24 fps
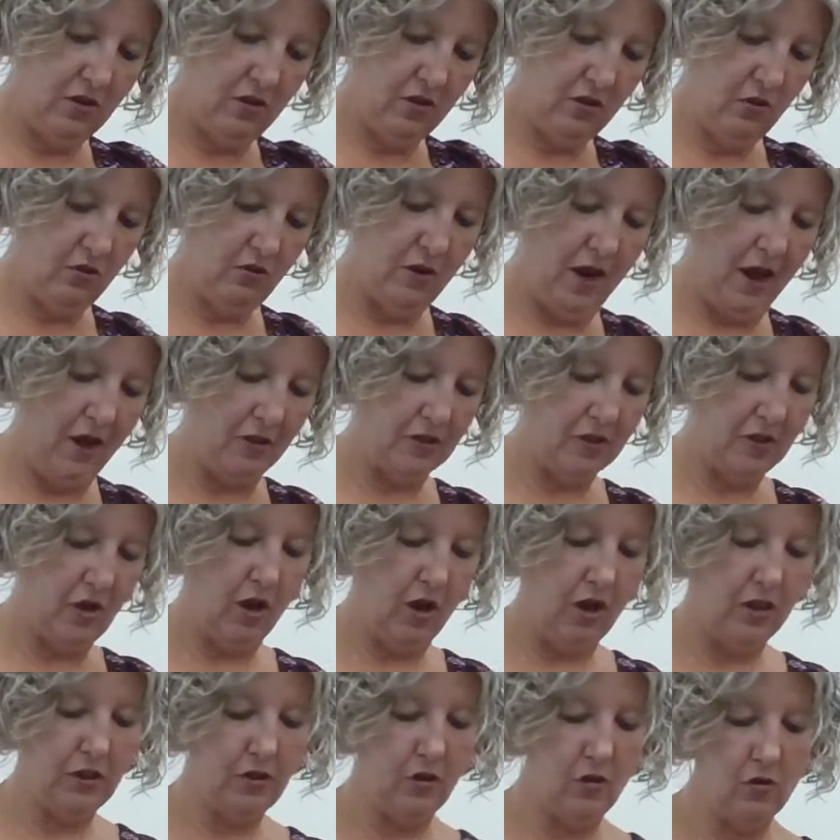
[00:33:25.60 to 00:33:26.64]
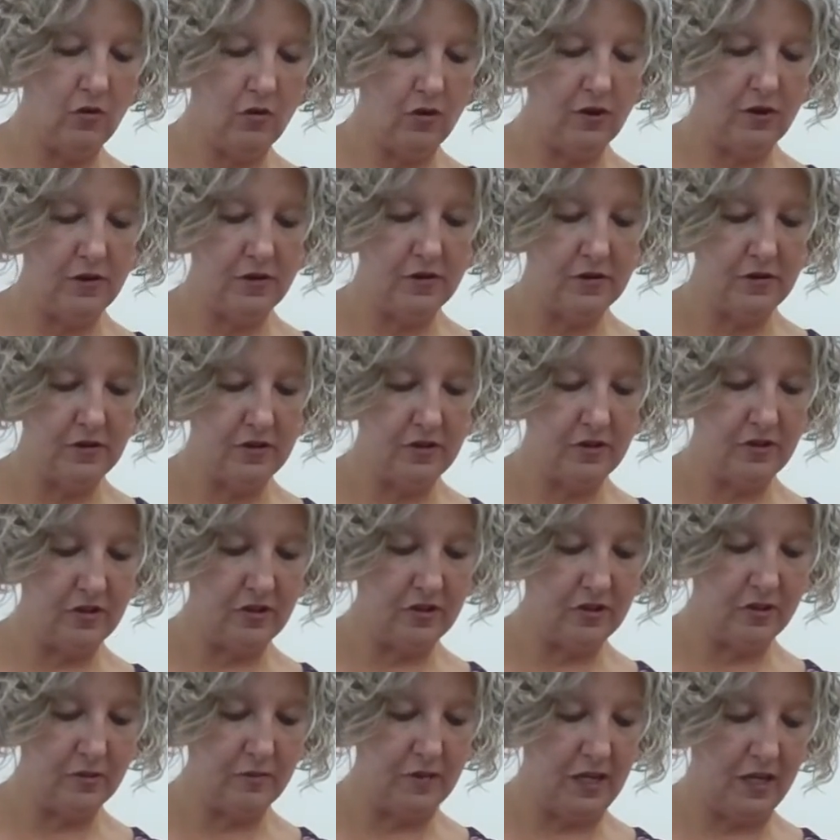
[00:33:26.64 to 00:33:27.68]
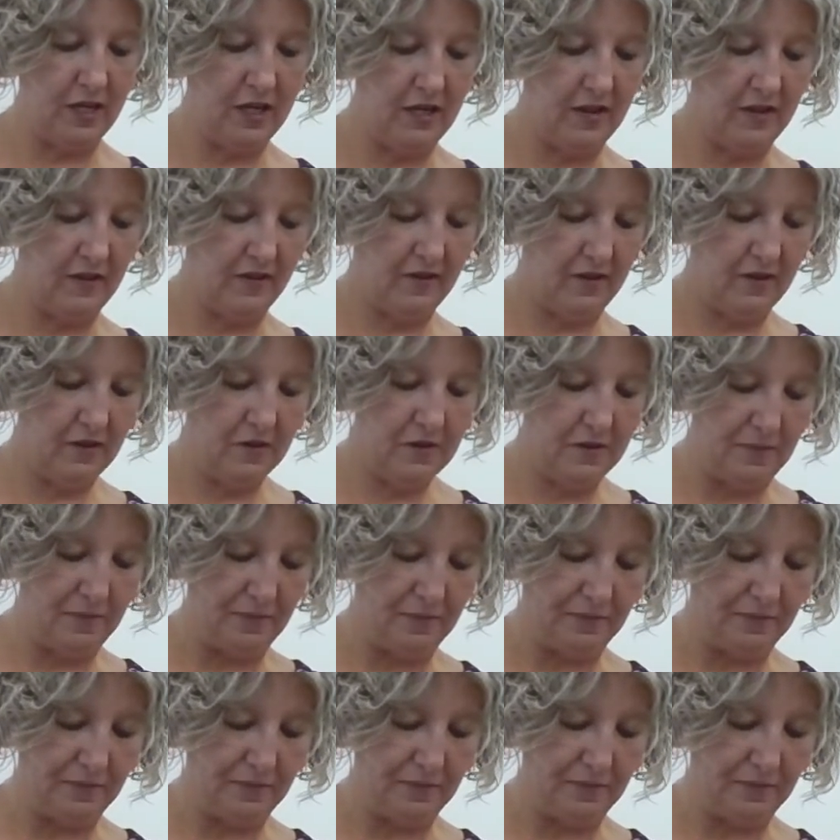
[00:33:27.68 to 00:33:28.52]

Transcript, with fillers: throughout all the corners just to make it easier.